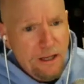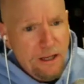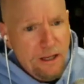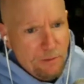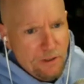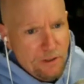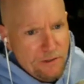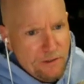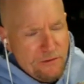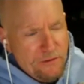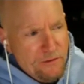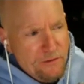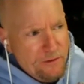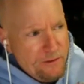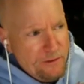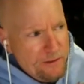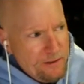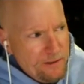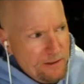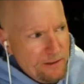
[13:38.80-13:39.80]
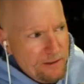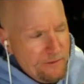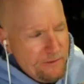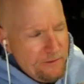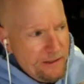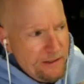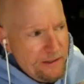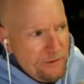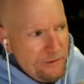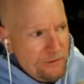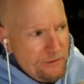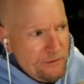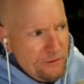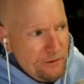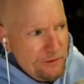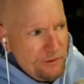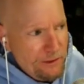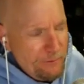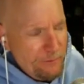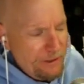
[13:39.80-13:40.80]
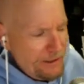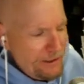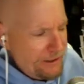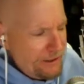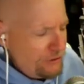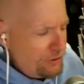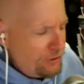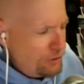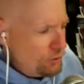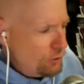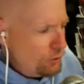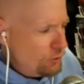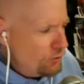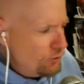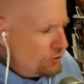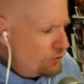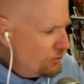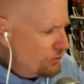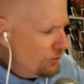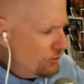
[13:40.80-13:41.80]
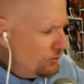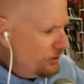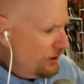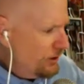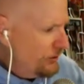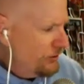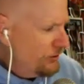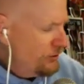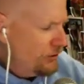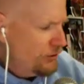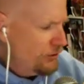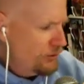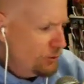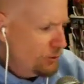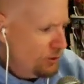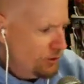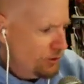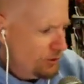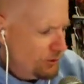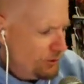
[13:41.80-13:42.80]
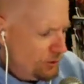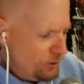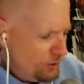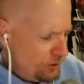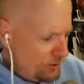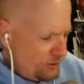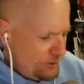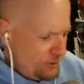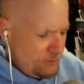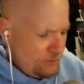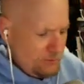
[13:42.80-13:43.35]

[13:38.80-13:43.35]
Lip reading: omnibus that is, I mean, it's huge. It's just really, really,